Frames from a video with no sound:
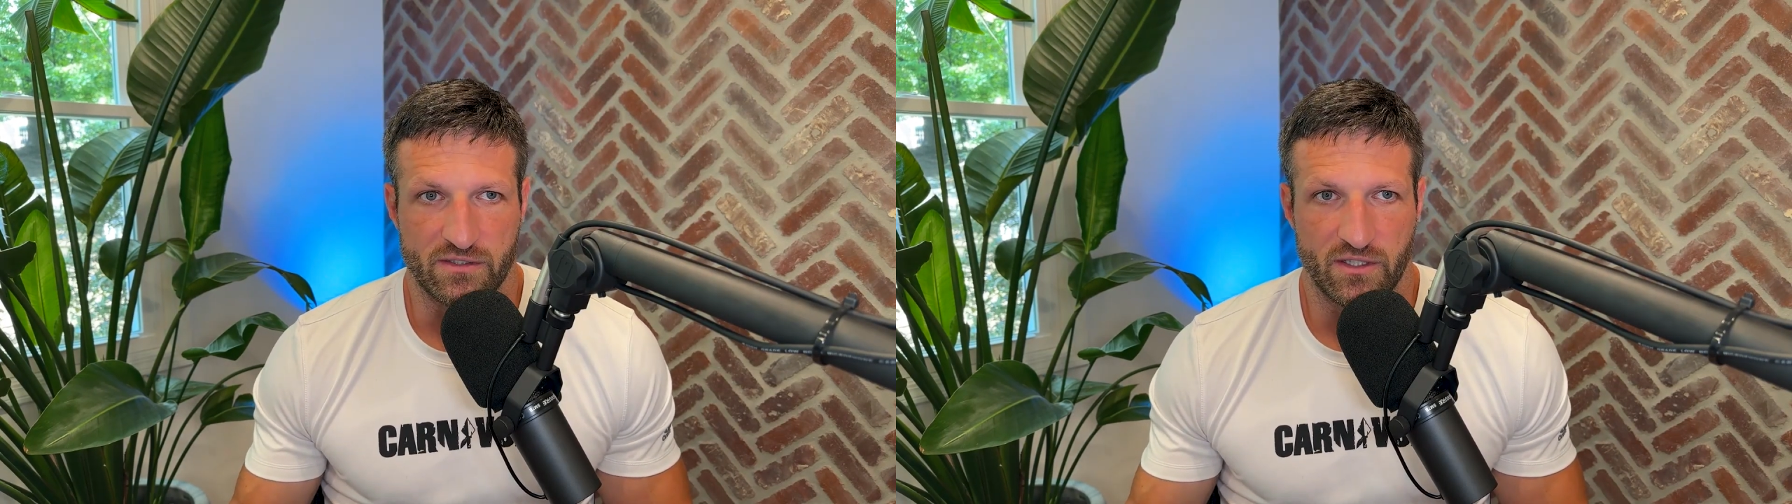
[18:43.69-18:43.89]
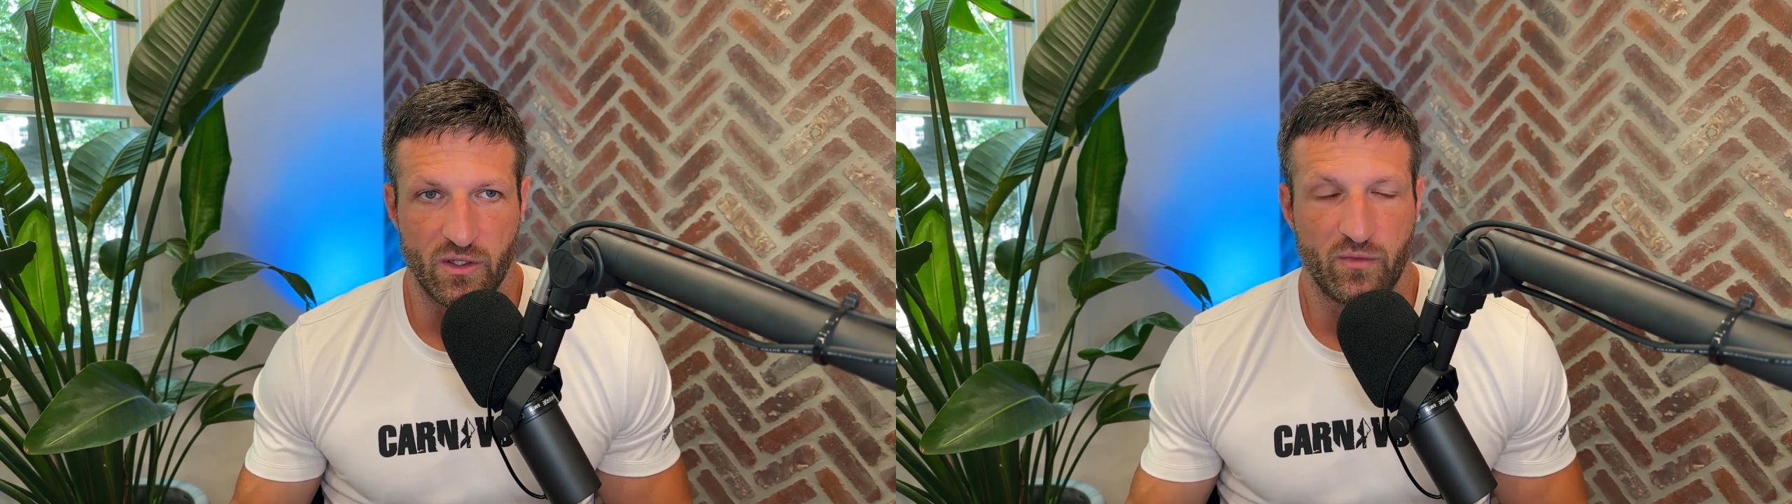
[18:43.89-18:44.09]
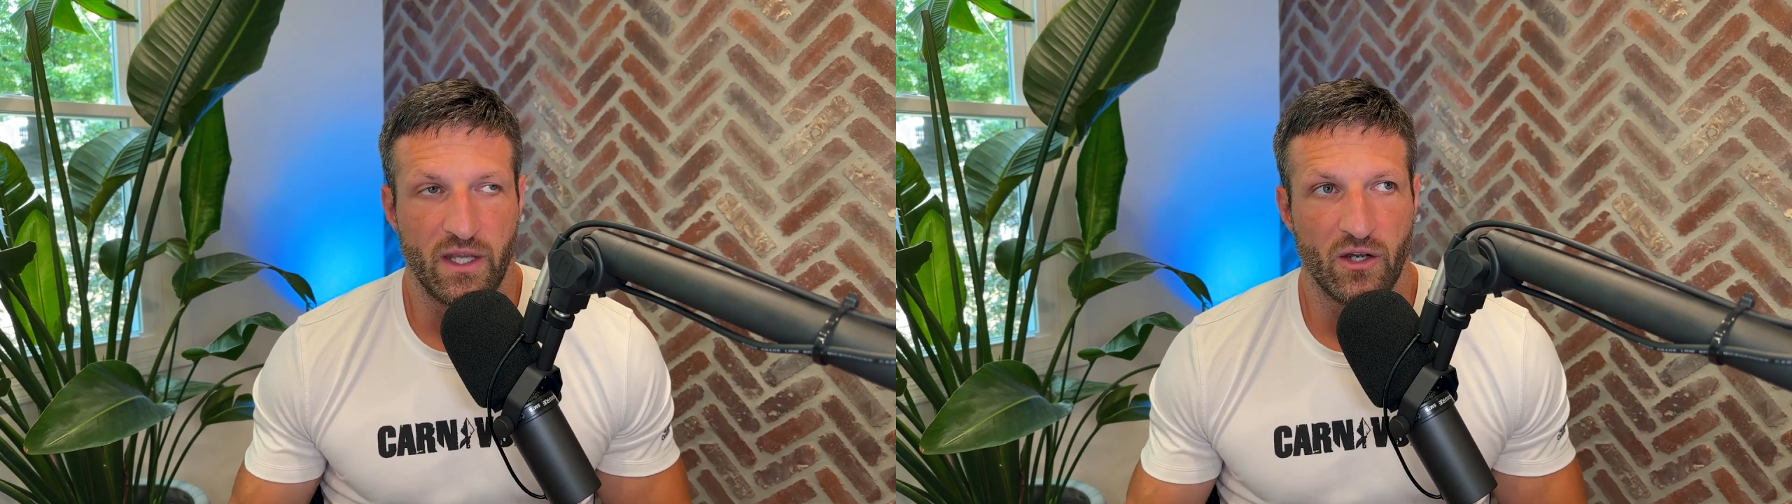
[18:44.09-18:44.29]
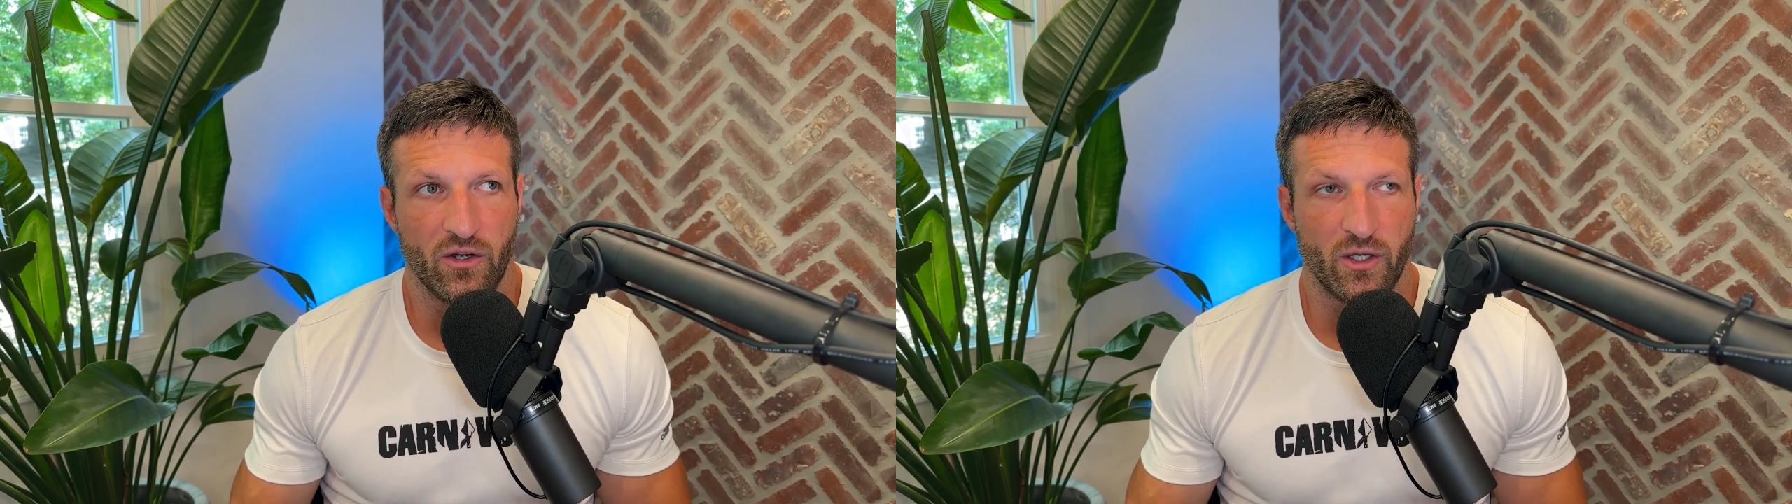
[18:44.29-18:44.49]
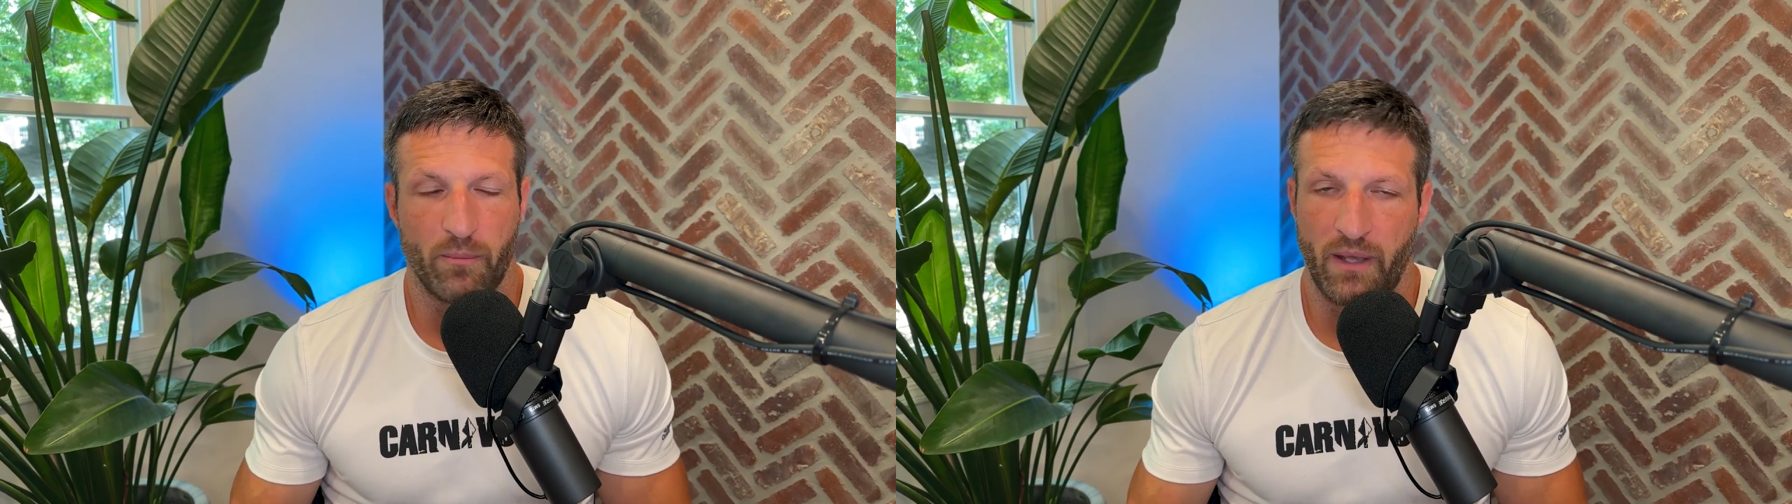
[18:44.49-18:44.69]
If they're
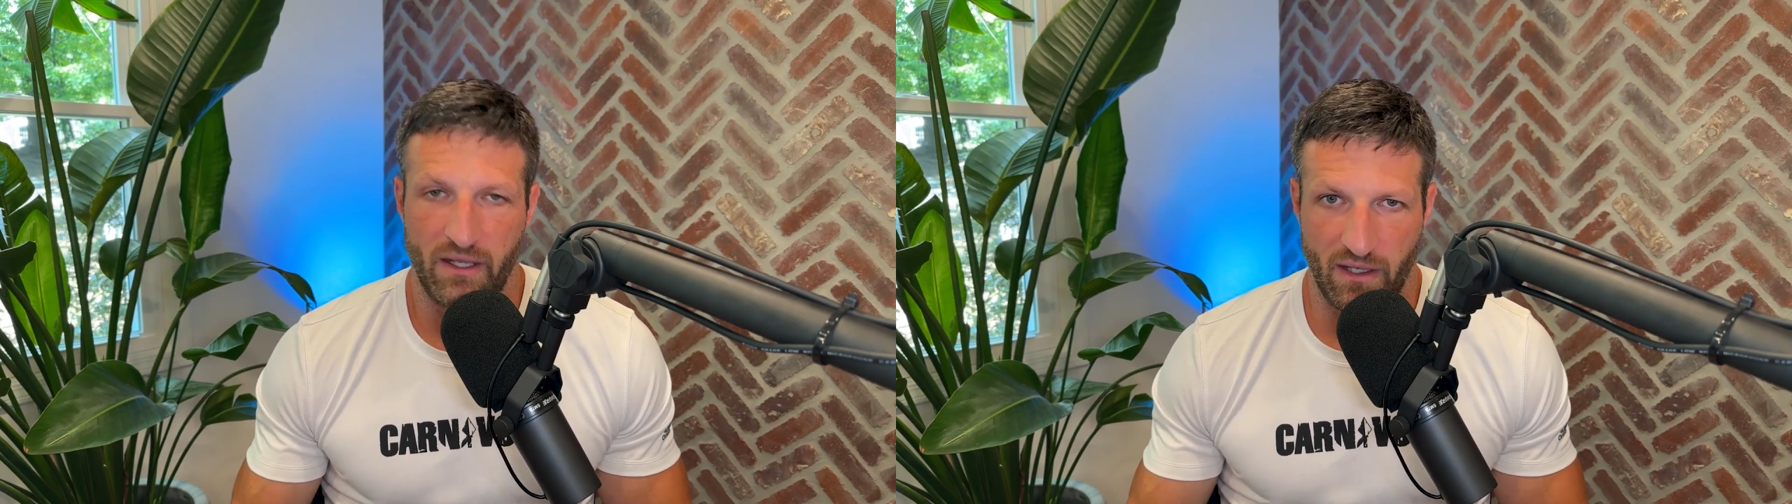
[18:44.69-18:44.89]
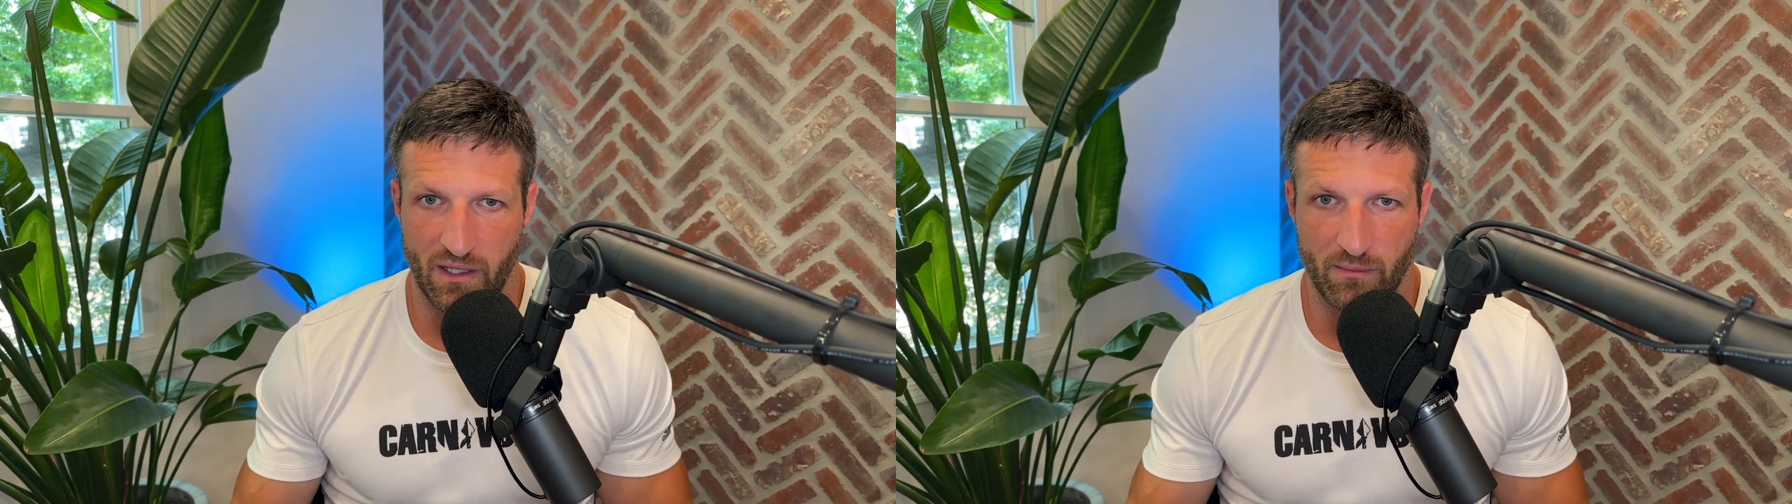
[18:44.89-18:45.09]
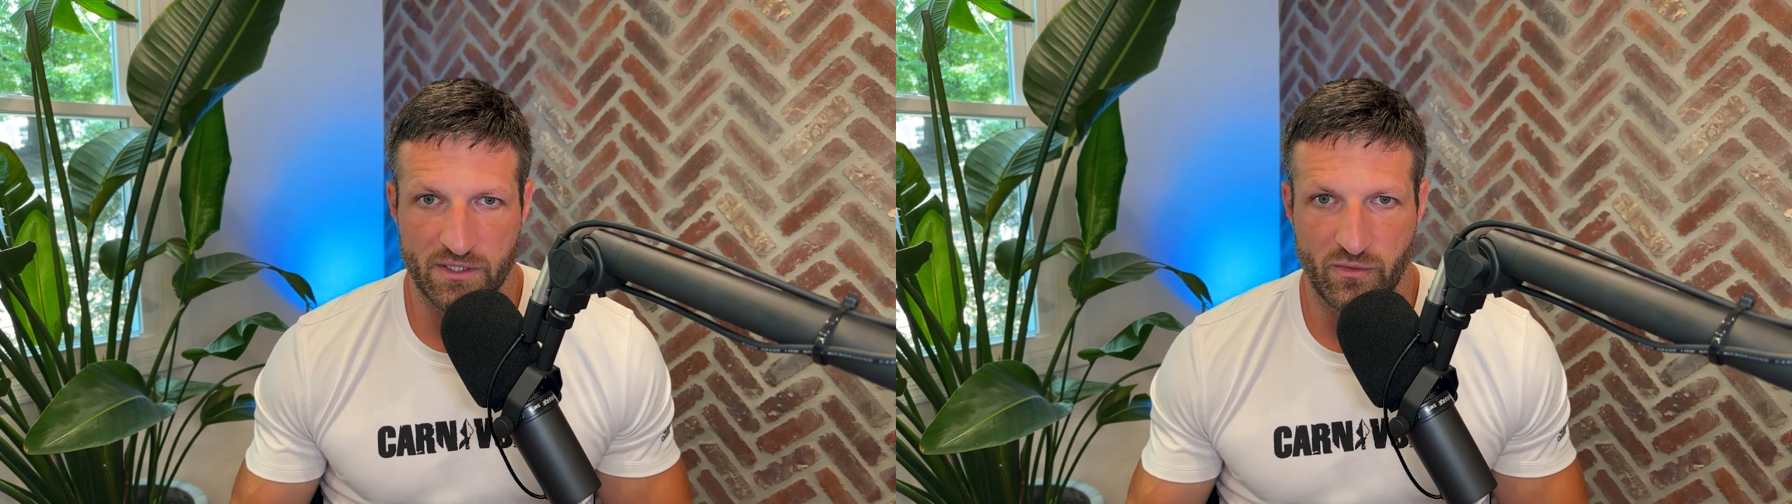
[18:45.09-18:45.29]
your pet animals,